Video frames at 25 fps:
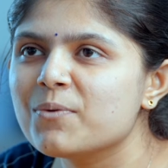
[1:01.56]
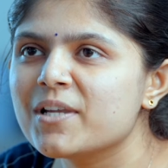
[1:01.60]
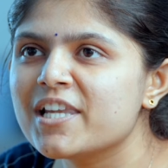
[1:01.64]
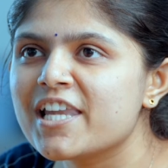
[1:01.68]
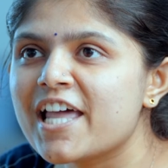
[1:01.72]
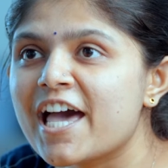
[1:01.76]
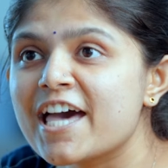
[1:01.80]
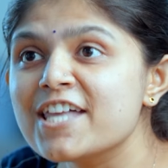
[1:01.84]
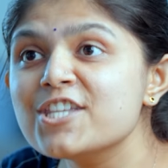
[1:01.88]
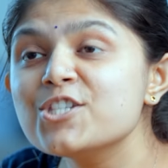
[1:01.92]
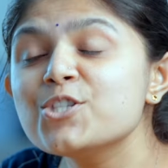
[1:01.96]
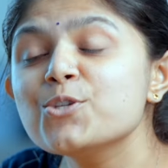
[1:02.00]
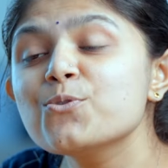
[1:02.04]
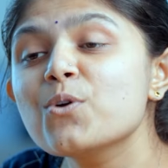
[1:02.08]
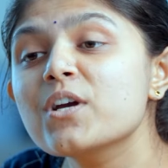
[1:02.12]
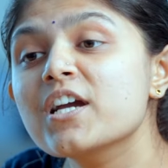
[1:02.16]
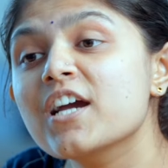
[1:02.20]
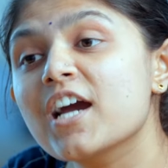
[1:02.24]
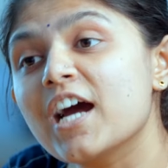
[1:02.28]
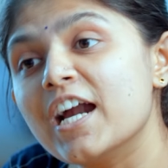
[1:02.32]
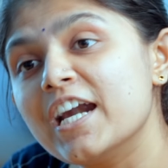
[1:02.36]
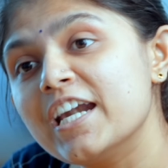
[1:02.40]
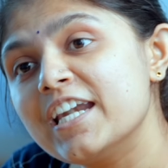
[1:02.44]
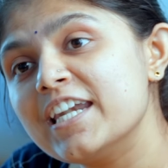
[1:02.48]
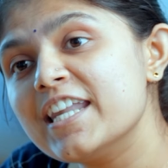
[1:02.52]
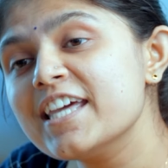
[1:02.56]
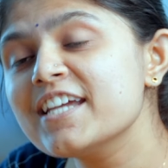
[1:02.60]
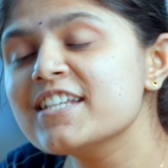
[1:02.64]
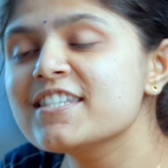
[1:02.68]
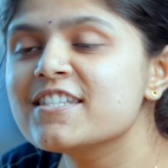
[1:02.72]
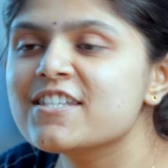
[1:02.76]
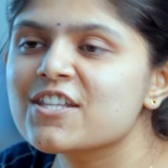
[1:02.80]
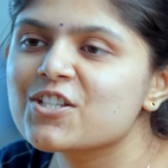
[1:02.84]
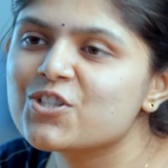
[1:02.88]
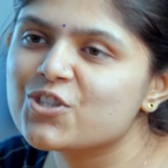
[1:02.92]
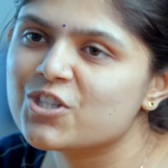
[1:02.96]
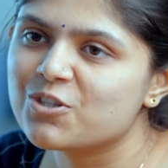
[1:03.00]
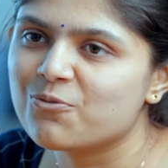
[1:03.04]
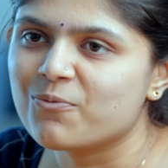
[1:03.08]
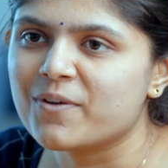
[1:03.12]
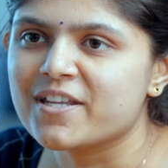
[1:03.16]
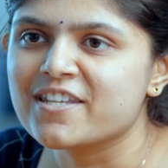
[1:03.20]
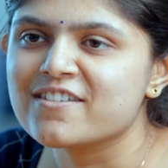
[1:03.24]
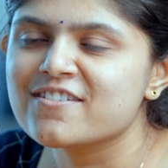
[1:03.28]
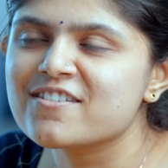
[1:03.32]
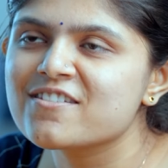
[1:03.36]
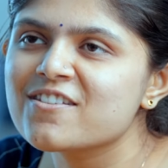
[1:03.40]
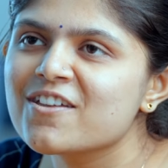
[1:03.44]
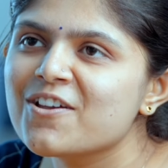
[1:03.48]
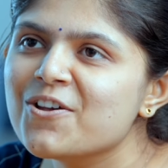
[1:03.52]
well as to conduct such
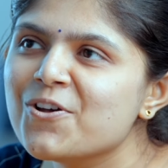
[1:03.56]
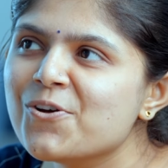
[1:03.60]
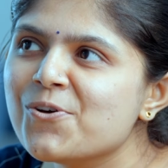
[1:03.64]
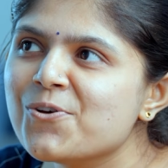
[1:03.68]
events.